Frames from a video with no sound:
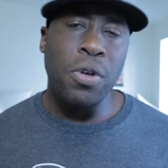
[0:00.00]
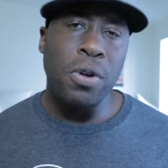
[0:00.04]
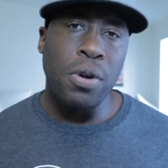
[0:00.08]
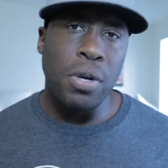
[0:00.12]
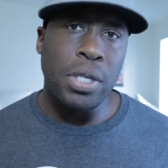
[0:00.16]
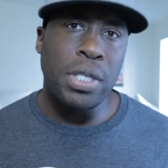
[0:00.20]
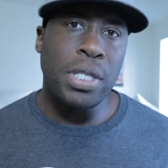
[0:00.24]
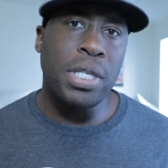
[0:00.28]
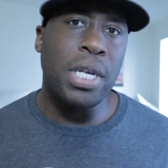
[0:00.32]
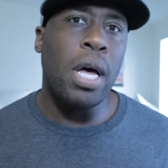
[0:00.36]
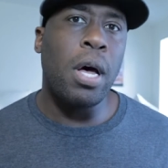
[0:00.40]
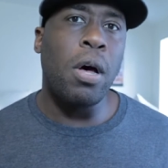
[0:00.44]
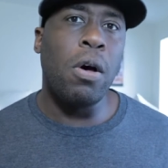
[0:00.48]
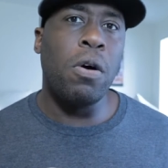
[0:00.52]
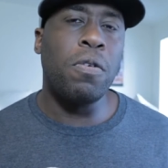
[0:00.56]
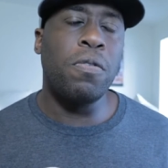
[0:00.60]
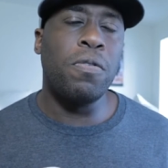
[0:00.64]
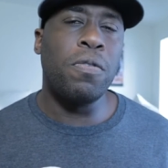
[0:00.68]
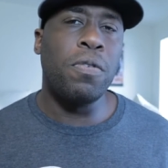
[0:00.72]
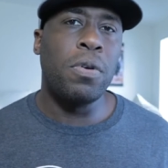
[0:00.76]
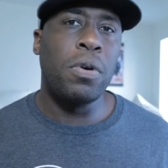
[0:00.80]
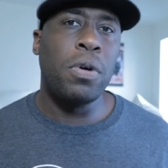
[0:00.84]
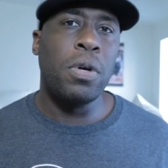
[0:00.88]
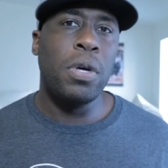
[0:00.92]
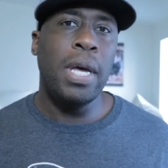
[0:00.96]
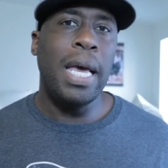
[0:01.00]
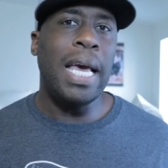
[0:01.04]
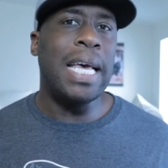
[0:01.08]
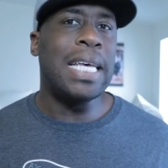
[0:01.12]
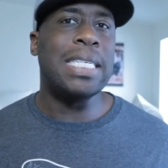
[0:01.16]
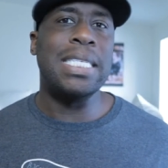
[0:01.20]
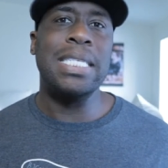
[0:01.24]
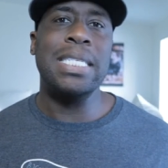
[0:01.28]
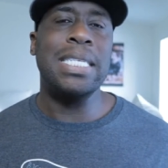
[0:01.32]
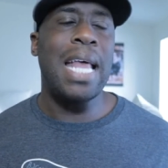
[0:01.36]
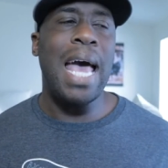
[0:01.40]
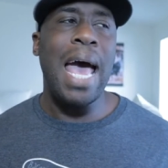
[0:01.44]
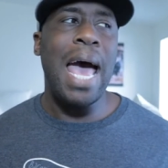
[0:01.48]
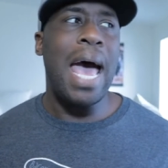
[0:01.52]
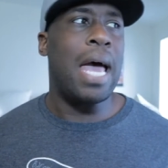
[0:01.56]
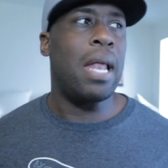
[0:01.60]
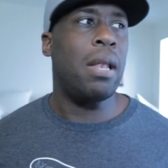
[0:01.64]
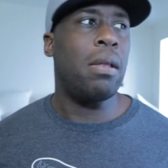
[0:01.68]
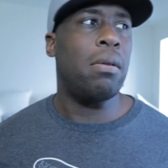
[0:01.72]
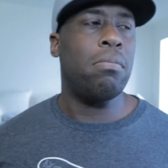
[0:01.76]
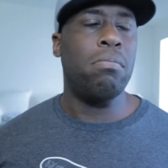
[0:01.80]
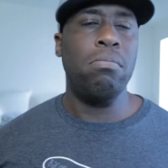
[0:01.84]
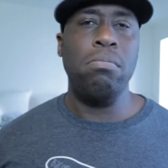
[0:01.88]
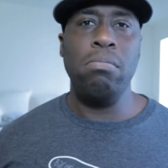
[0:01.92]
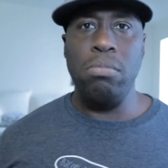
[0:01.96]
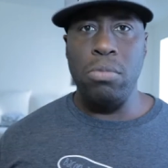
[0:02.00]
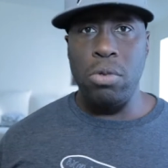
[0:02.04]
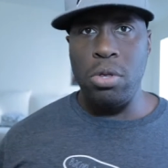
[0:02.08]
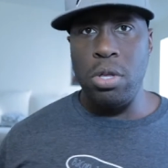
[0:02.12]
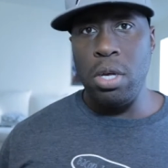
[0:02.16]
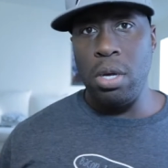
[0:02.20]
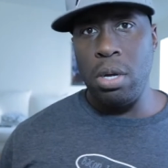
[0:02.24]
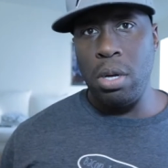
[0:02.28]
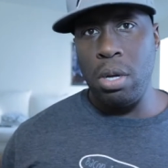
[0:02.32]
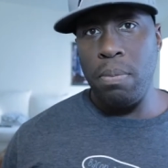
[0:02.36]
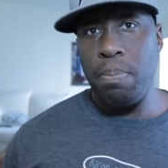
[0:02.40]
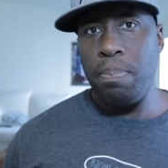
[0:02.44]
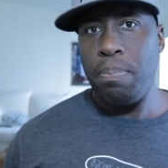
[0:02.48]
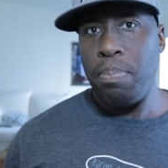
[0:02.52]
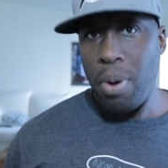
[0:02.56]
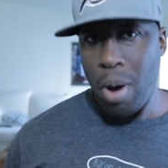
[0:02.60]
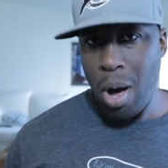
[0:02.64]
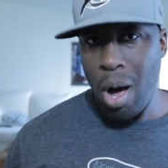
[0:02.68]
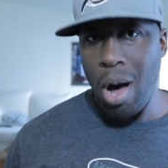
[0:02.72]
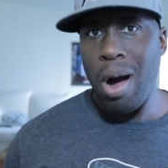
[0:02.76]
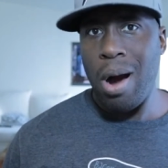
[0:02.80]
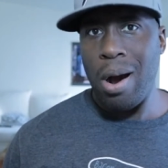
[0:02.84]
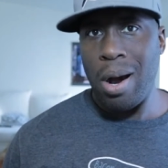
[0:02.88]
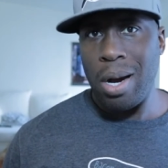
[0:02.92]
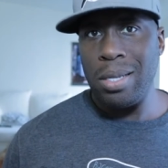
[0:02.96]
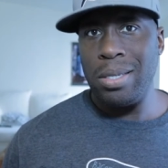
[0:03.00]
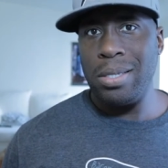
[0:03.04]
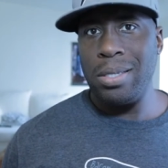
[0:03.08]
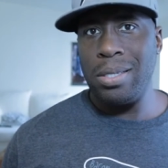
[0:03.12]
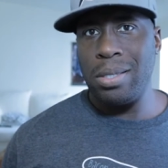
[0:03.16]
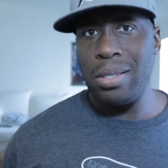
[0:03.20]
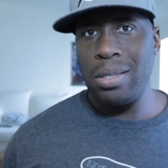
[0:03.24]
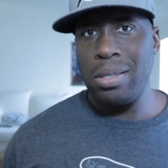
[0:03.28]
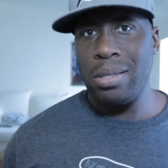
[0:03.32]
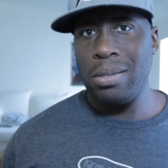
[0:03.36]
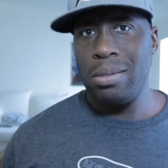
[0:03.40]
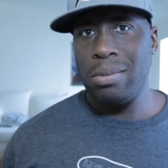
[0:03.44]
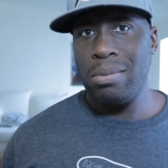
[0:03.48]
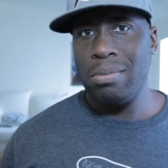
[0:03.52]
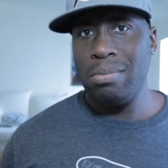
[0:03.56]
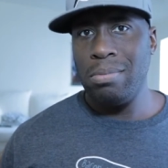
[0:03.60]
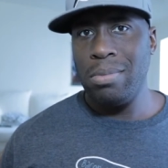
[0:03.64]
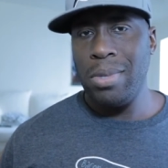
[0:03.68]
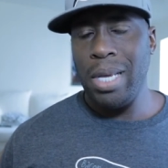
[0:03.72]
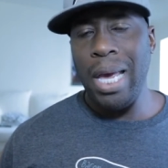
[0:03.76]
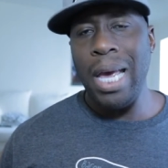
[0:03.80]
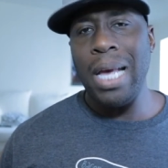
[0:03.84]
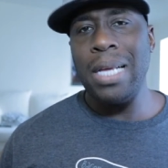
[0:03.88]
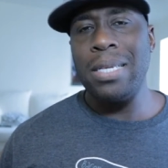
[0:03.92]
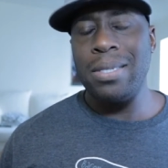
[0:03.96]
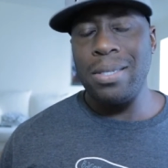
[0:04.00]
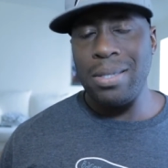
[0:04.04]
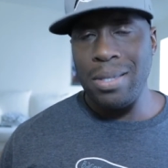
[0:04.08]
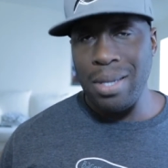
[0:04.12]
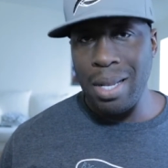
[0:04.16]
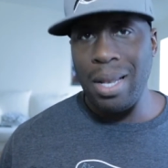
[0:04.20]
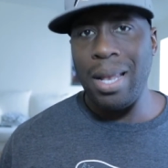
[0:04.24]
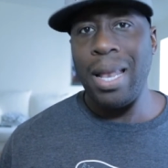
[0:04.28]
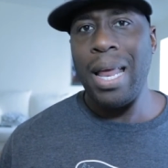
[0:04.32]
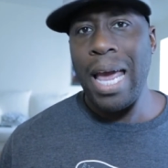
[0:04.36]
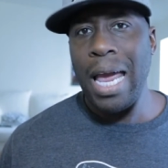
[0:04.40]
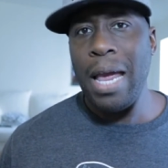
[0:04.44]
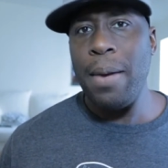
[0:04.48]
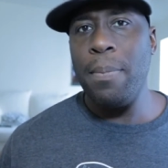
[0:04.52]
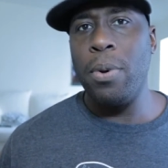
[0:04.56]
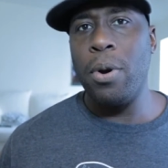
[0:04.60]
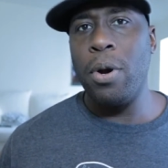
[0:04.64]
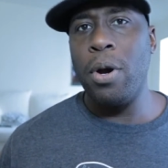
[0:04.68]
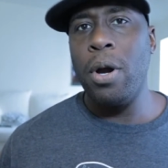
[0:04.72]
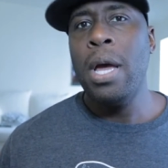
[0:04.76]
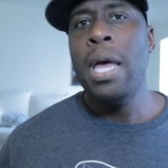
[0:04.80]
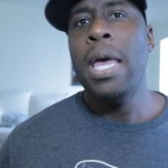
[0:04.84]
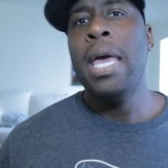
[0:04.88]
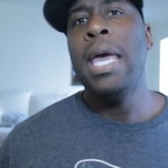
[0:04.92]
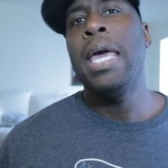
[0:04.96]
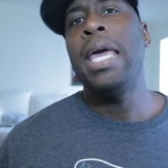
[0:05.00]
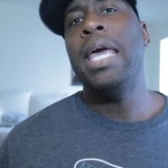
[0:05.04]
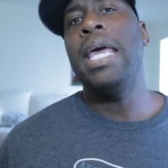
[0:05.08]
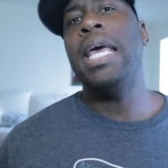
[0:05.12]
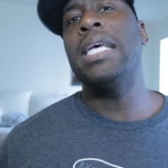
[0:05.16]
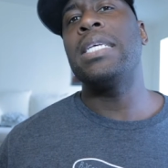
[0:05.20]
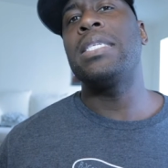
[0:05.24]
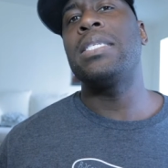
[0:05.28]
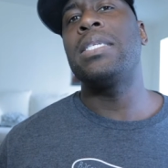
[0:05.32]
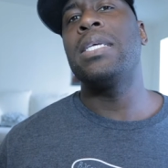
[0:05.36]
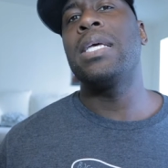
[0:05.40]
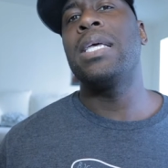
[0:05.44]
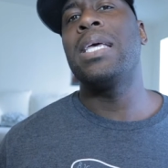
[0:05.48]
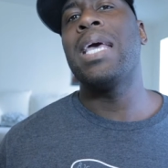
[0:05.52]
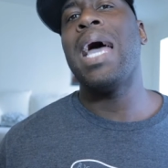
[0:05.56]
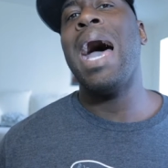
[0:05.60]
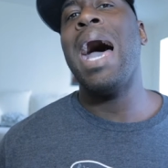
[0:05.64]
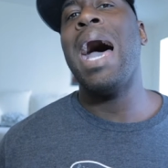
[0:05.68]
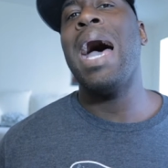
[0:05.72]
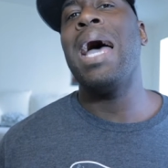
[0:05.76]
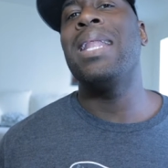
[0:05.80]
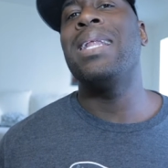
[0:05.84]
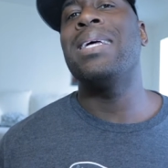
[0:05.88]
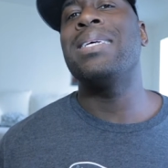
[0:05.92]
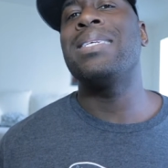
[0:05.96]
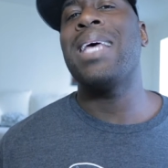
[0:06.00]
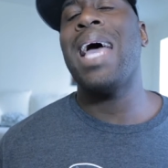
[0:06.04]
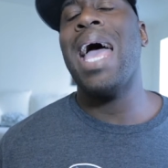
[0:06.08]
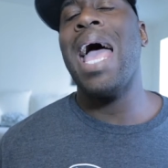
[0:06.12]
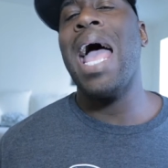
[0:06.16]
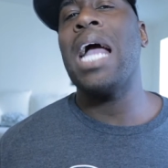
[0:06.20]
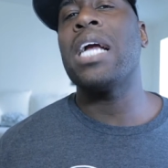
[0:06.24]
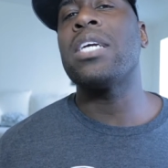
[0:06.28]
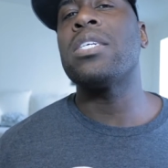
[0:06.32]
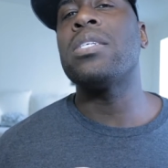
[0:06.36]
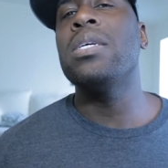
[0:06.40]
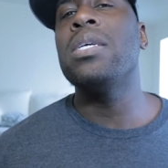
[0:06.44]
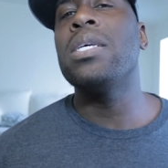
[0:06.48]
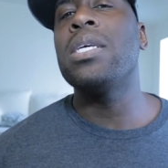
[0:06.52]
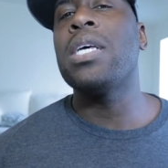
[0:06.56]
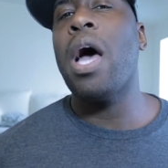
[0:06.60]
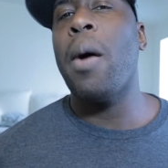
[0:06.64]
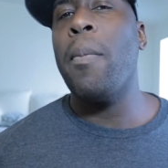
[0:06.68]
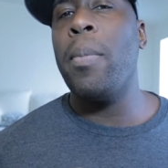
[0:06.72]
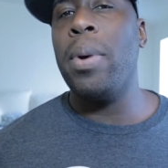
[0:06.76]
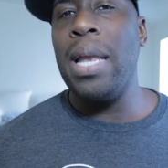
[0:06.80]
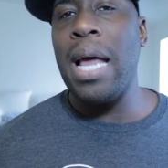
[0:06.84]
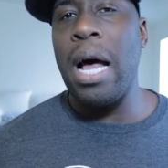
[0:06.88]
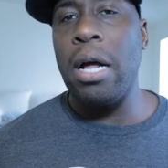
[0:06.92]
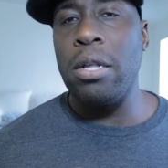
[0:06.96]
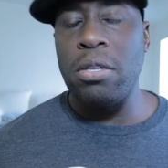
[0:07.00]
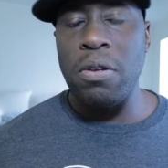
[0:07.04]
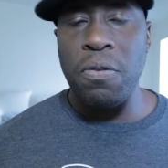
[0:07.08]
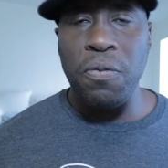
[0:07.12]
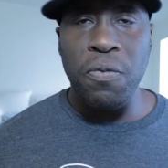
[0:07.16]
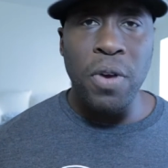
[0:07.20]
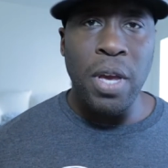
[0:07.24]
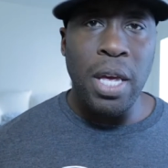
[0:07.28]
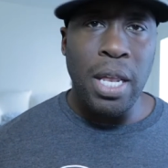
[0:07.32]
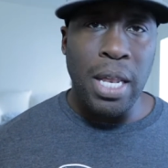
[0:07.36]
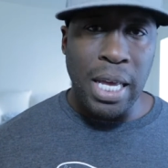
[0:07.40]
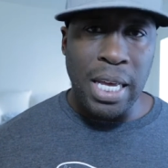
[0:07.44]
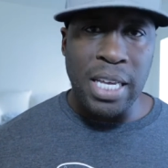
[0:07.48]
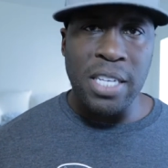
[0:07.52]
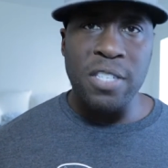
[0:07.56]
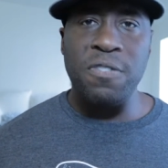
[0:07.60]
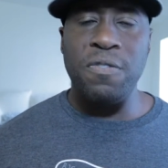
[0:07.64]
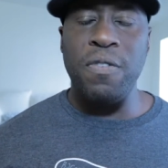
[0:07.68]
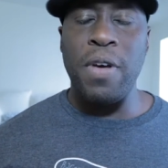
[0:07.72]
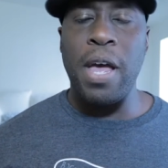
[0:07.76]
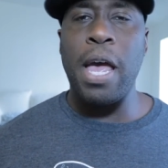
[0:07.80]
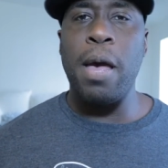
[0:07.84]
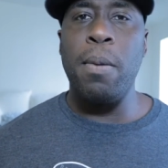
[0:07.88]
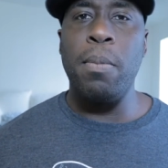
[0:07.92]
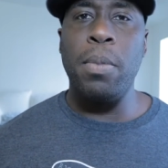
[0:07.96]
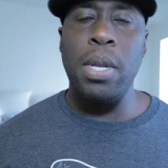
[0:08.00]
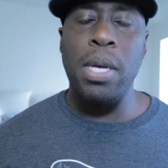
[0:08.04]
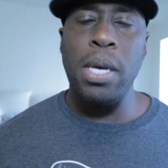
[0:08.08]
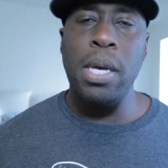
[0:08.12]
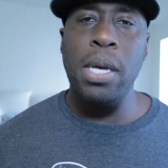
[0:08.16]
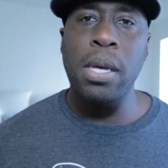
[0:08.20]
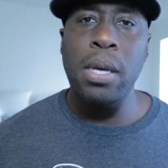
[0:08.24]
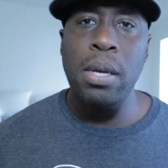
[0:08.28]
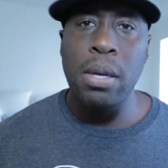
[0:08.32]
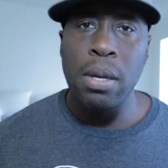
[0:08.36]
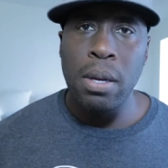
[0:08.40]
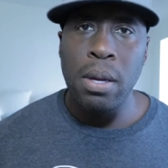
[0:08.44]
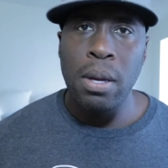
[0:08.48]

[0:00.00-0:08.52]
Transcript: yourself. It's not the parts. It's the labor. It's the guy that's actually coming out to feed his family